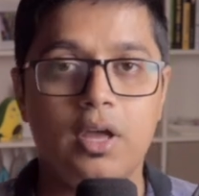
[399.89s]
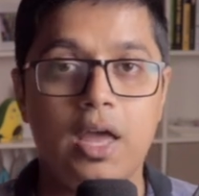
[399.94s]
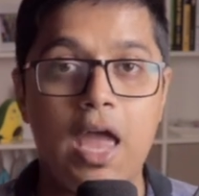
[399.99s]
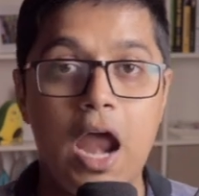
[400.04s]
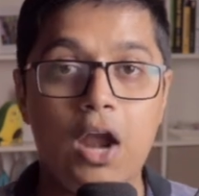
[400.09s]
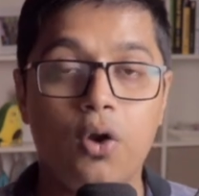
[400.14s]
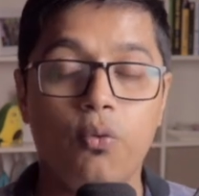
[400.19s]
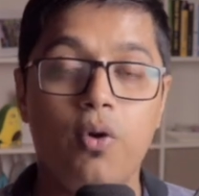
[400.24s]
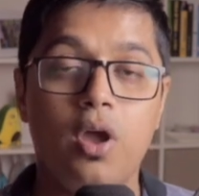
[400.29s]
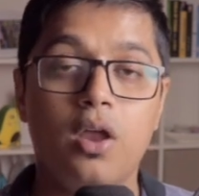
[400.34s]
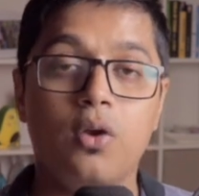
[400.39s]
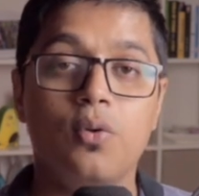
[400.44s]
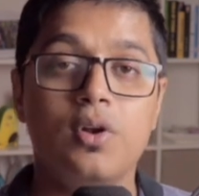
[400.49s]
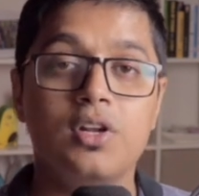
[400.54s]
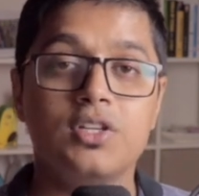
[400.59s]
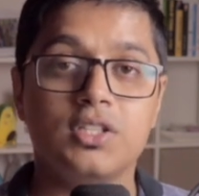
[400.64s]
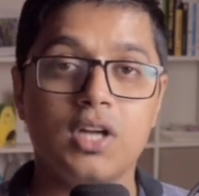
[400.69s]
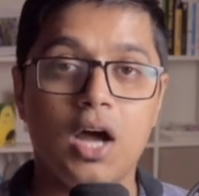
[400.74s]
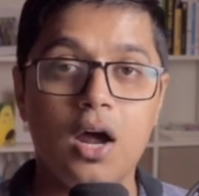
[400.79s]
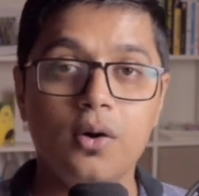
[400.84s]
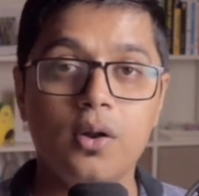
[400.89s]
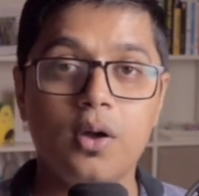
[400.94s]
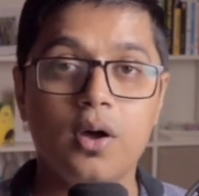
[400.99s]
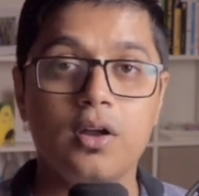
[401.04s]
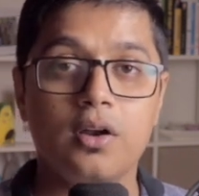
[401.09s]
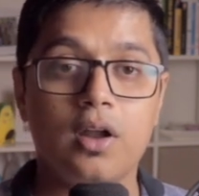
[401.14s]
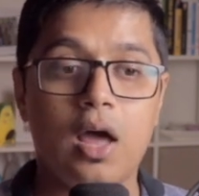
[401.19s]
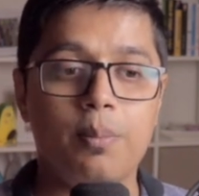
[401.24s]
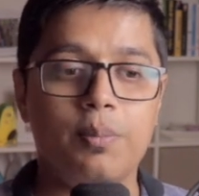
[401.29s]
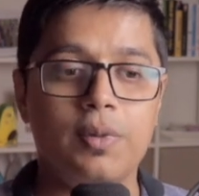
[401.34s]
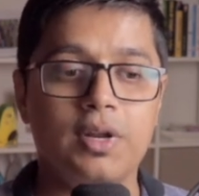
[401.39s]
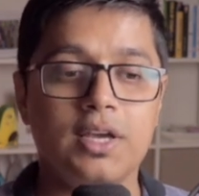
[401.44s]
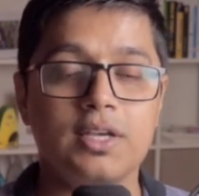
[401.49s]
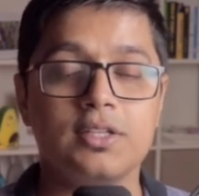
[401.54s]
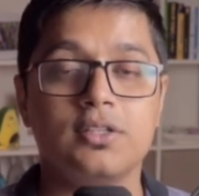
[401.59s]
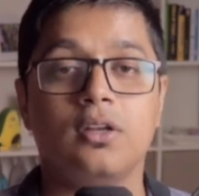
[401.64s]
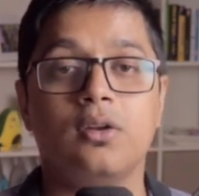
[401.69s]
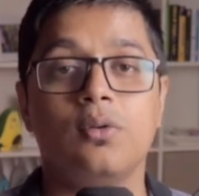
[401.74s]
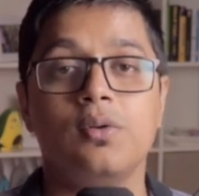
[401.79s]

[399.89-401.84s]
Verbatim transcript: and when we'll start our application you